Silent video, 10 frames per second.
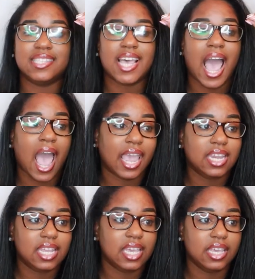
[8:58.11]

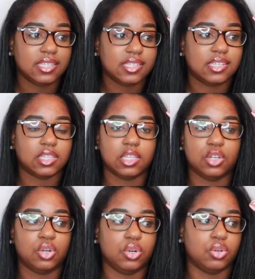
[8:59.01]
tiniest
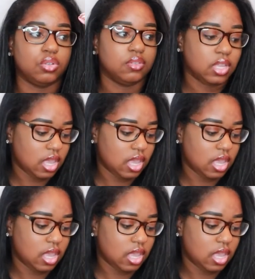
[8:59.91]
little,